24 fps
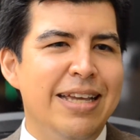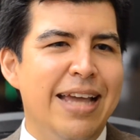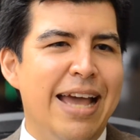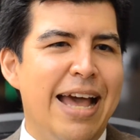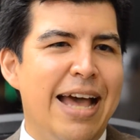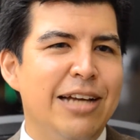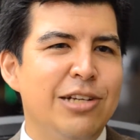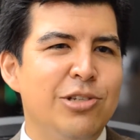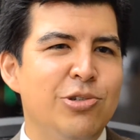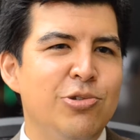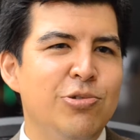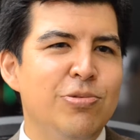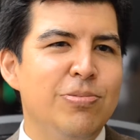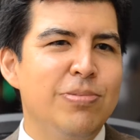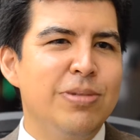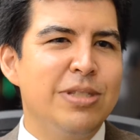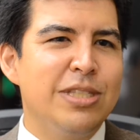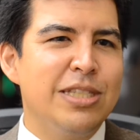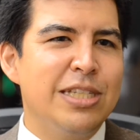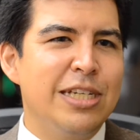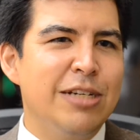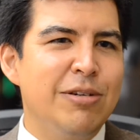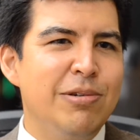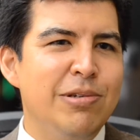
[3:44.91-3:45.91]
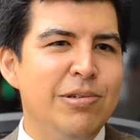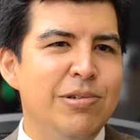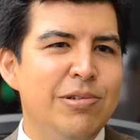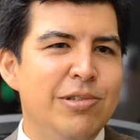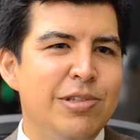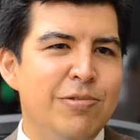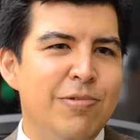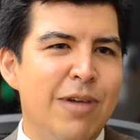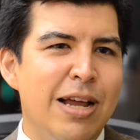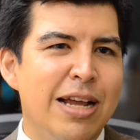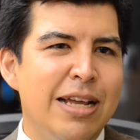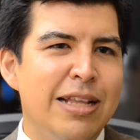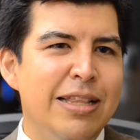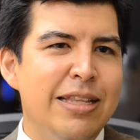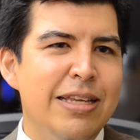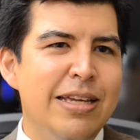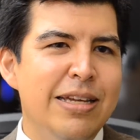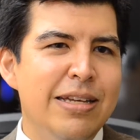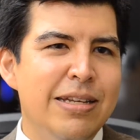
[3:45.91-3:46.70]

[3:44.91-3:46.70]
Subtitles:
actual material directly.